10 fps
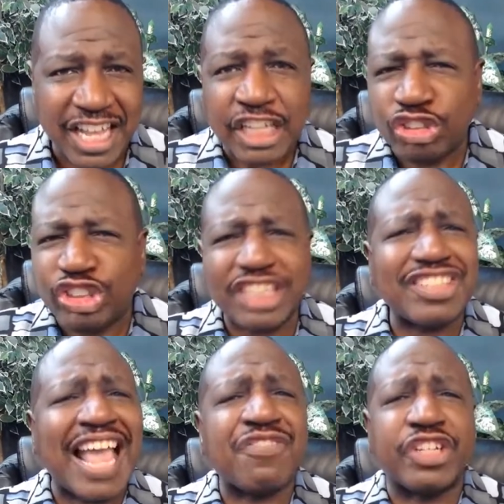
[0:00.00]
Just
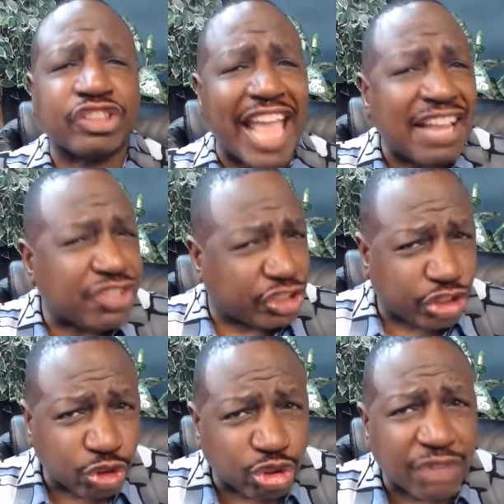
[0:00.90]
as the
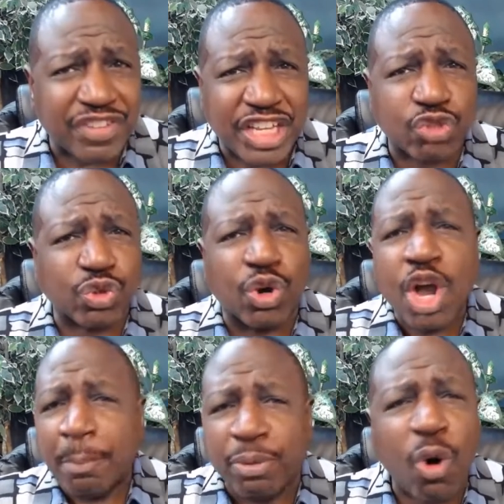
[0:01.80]
children of Israel
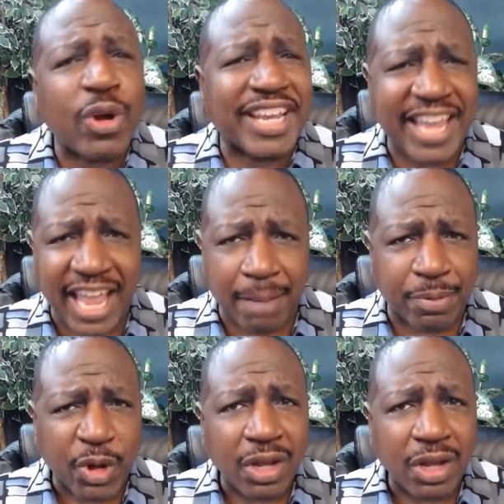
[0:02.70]
broke camp